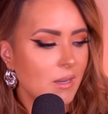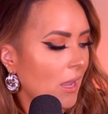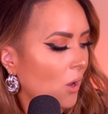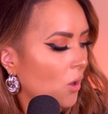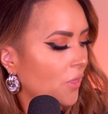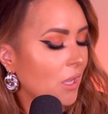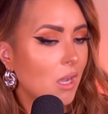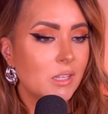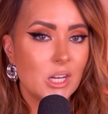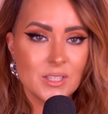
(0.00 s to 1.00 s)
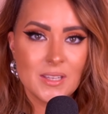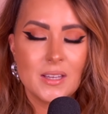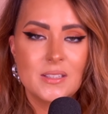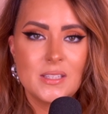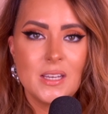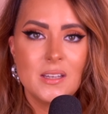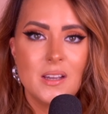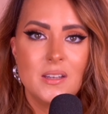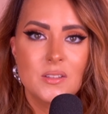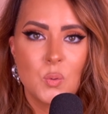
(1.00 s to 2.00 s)
Now, the Logitech
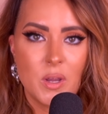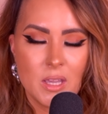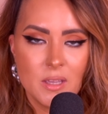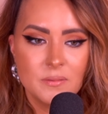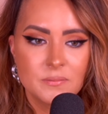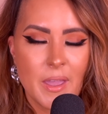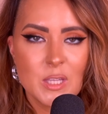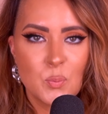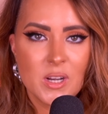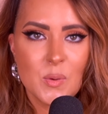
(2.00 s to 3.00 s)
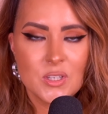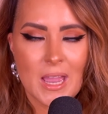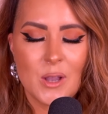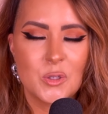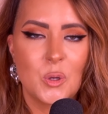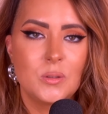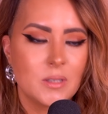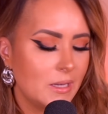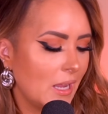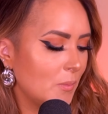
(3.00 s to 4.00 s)
C920 is pretty much a household
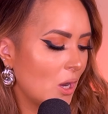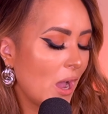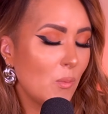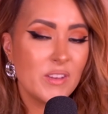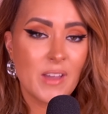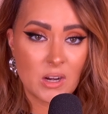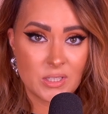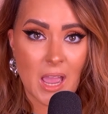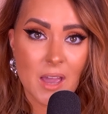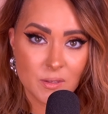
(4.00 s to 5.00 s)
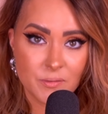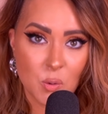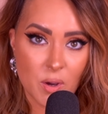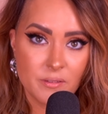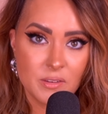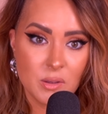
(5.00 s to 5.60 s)
name now. We've actually had this for quite a few